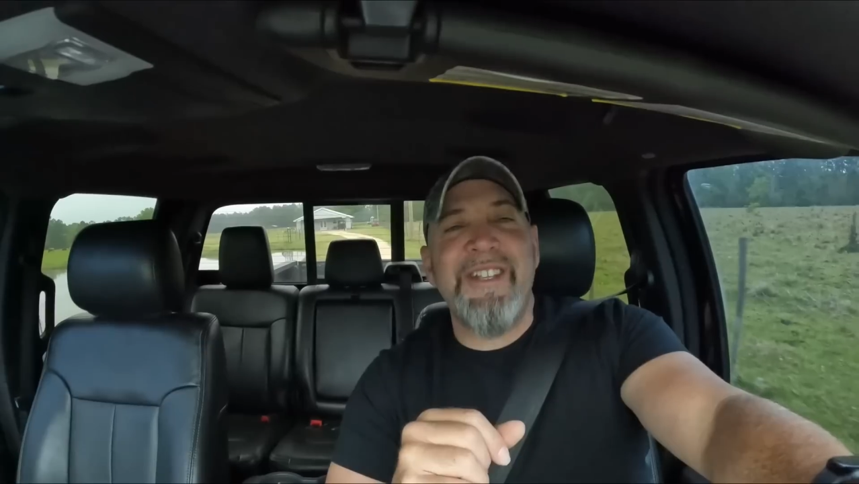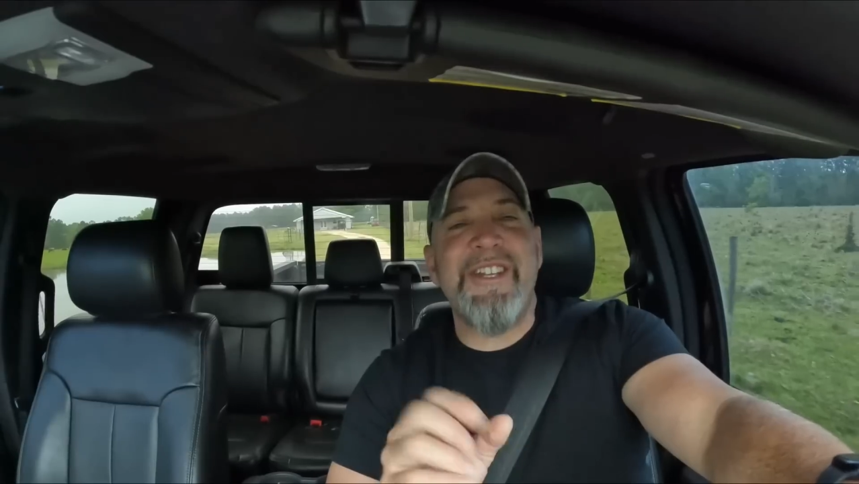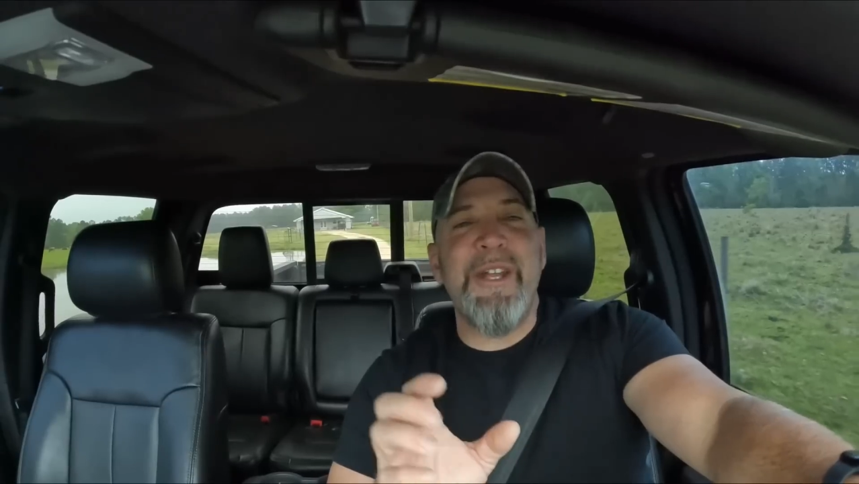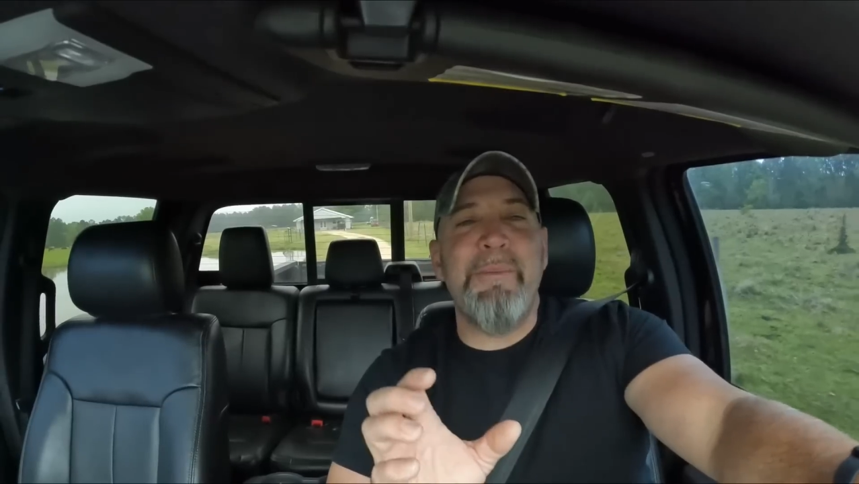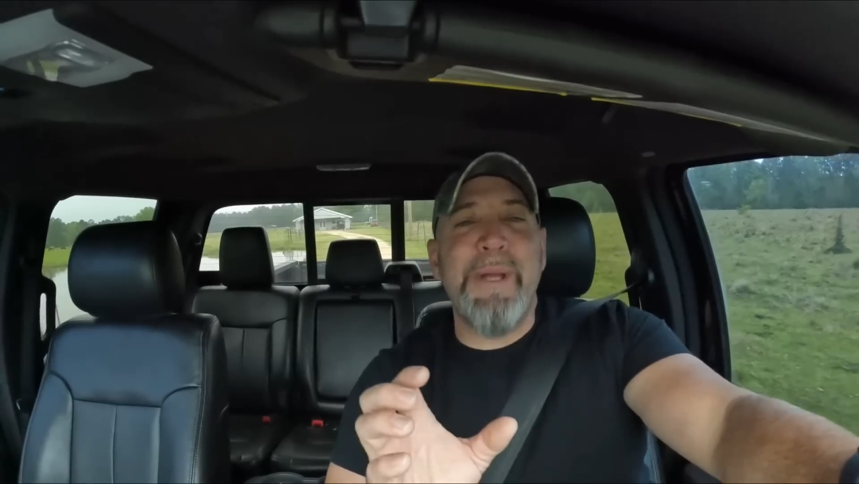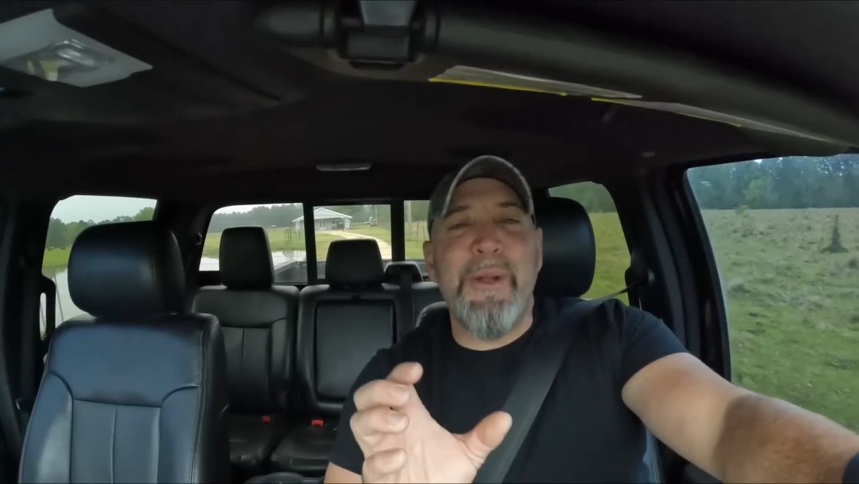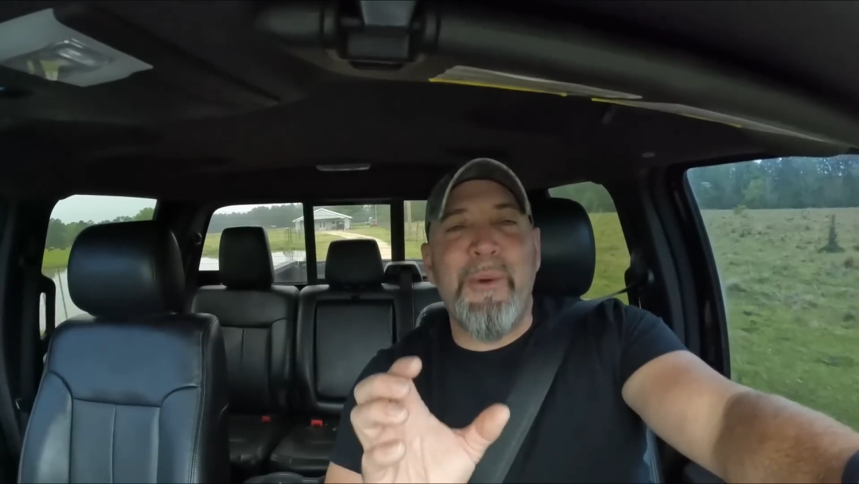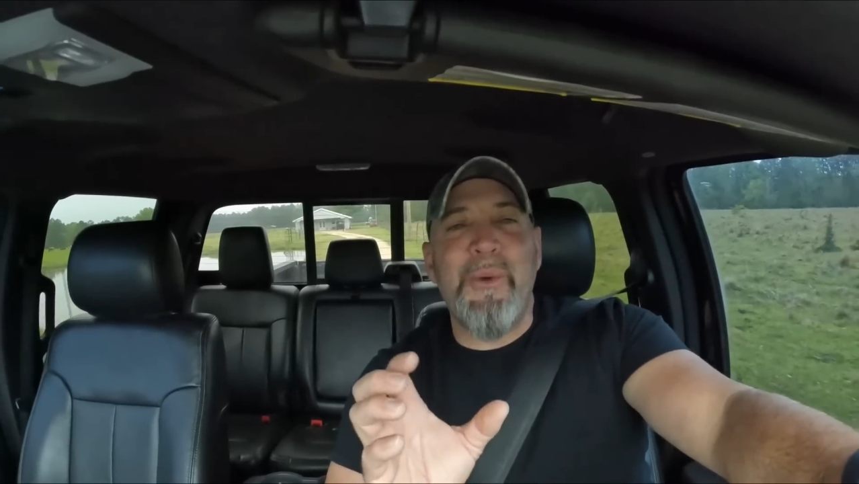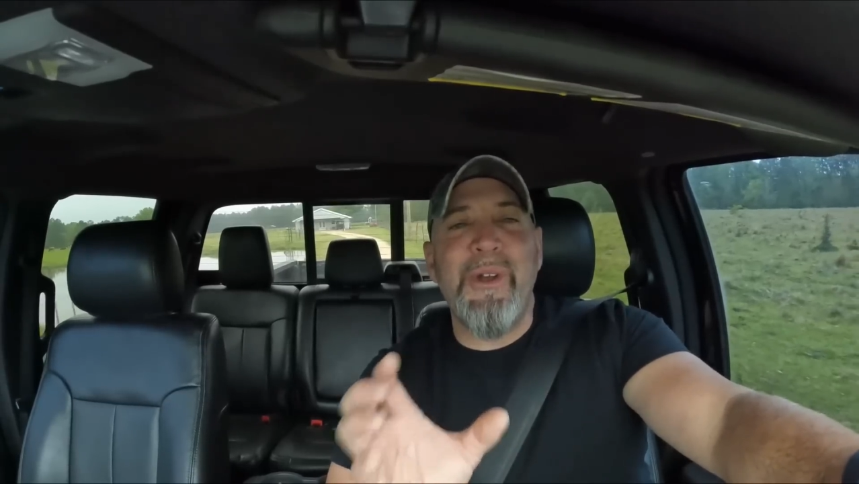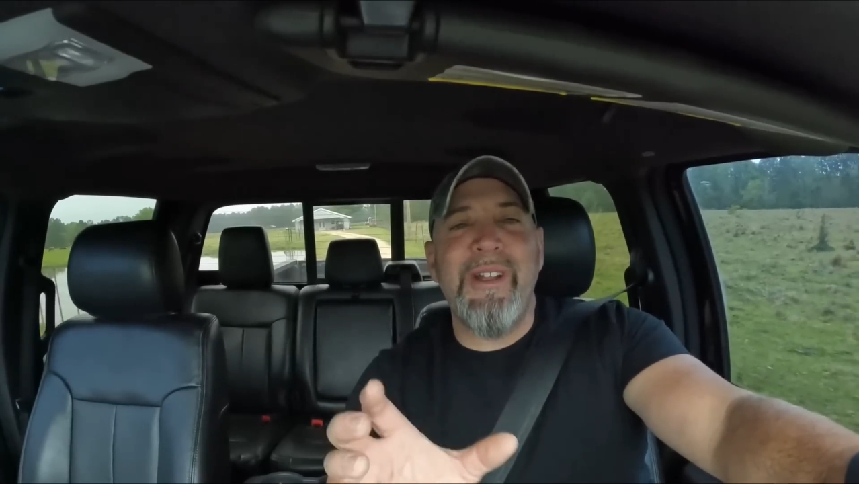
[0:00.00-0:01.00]
It's gonna be a
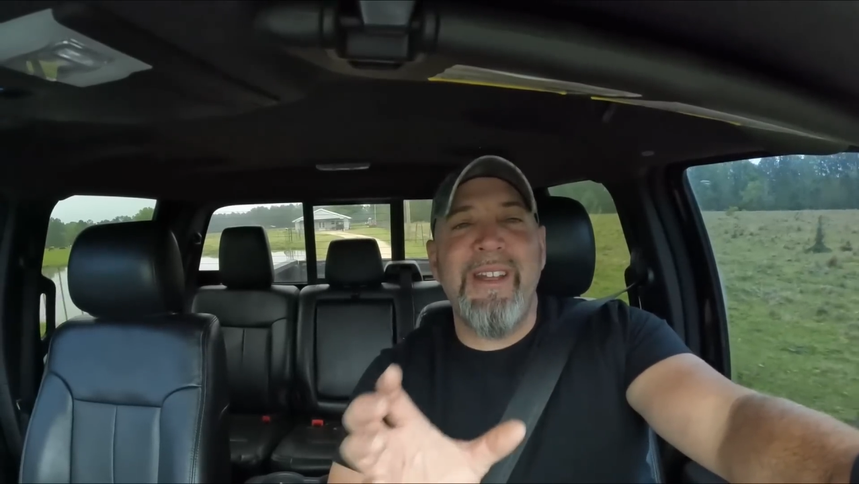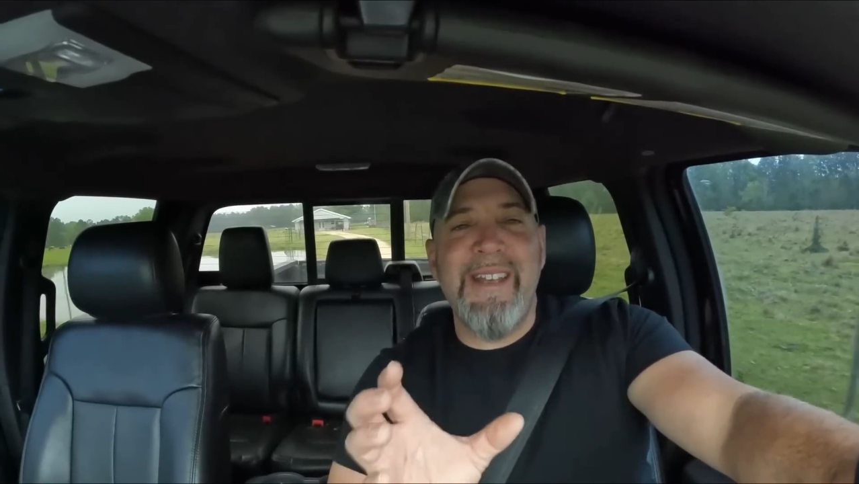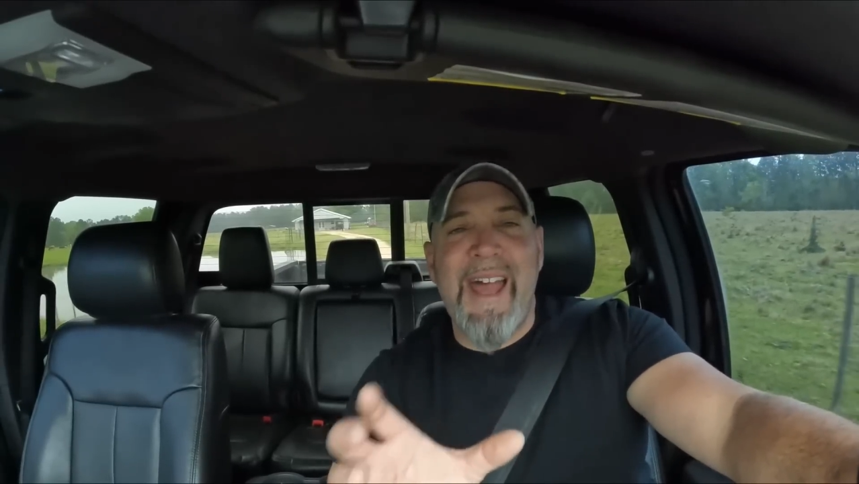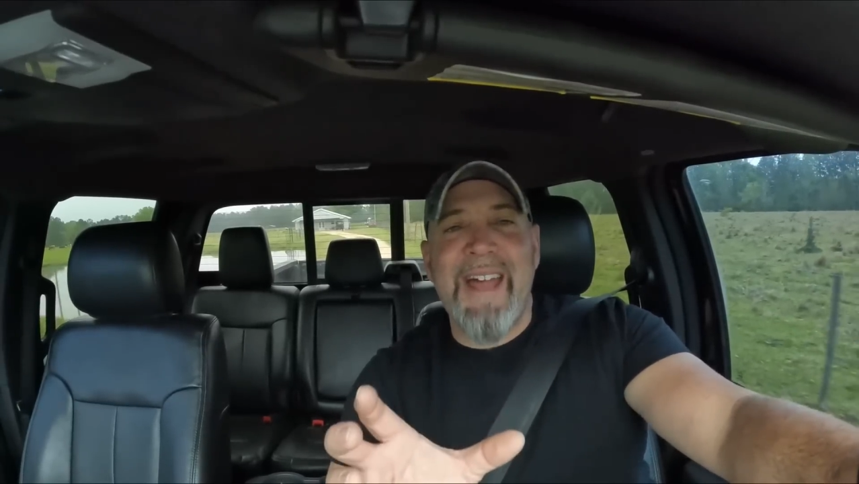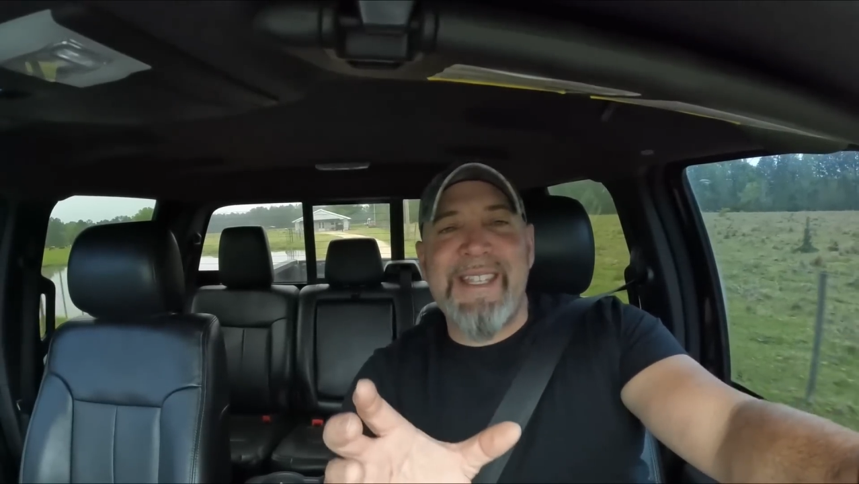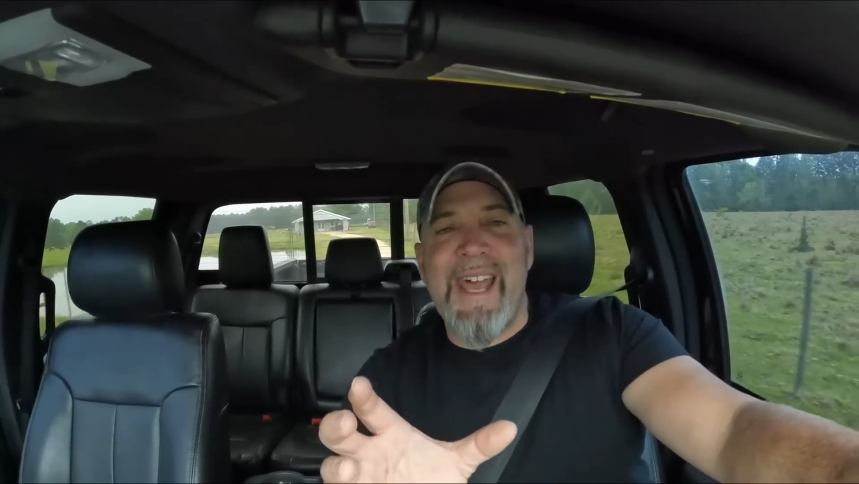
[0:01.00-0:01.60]
really nice